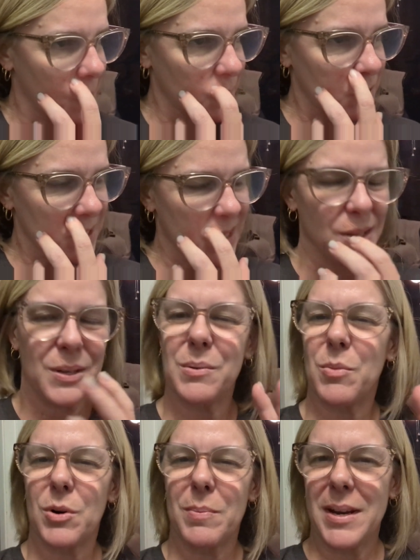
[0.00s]
just a little
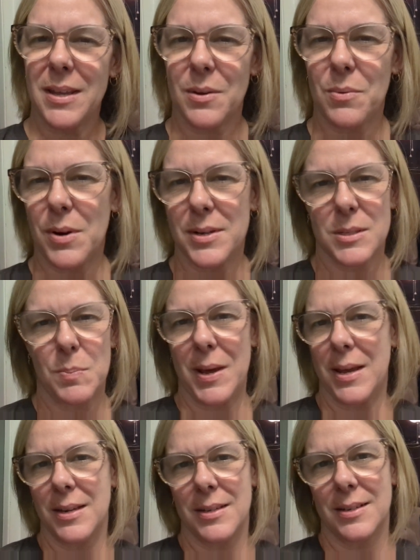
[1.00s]
more money than I want to spend